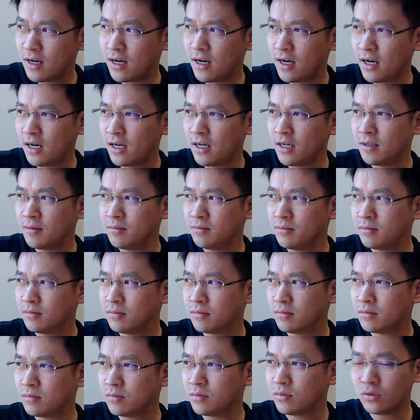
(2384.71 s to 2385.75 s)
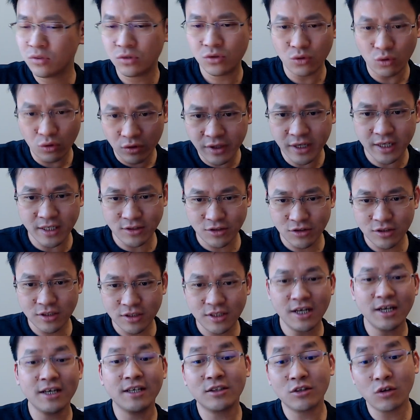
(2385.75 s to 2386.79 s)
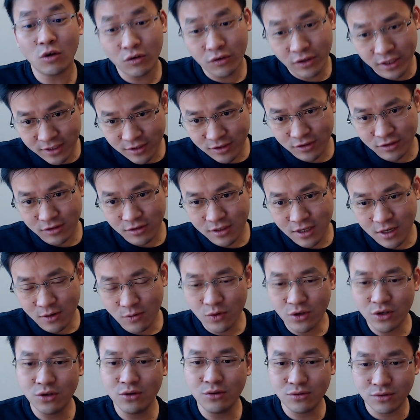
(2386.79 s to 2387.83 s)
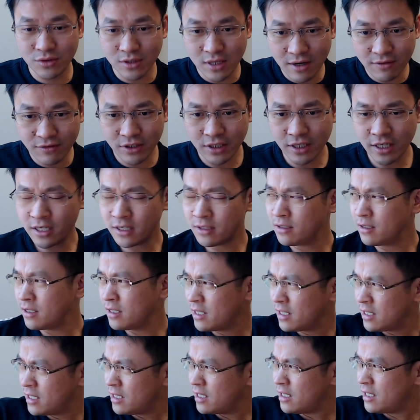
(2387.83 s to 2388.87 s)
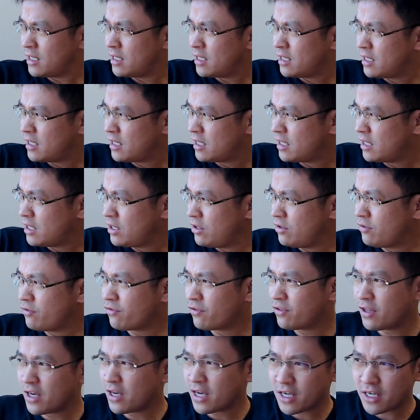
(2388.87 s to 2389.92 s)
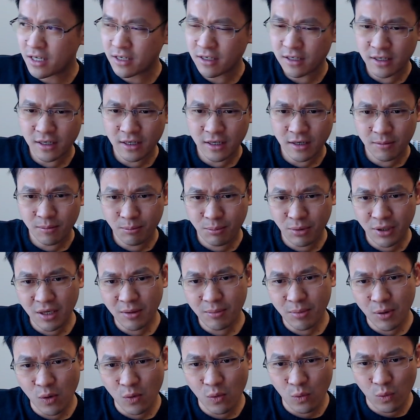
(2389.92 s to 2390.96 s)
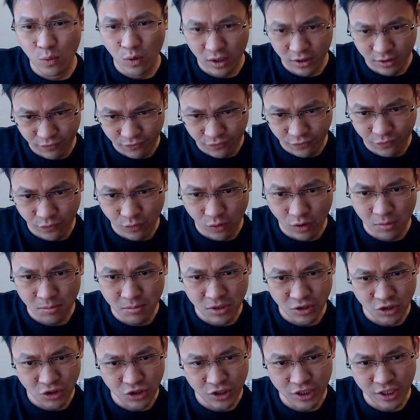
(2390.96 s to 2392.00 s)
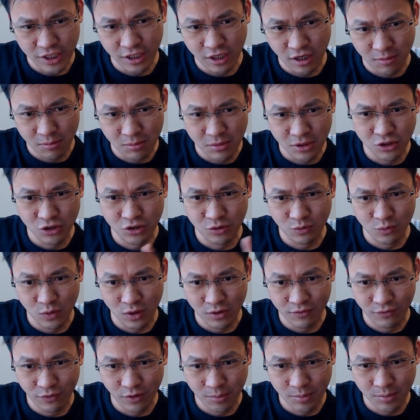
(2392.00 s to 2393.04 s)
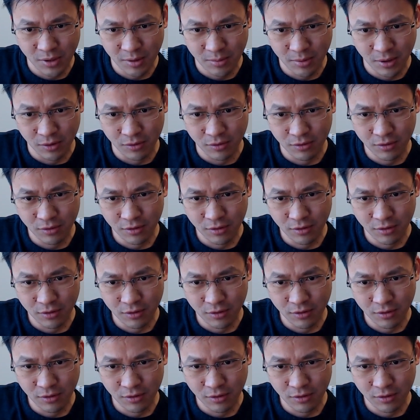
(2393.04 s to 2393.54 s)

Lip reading: DoorDash, take a DoorDash, okay, we use every day. You think people work for machine or machine work for people?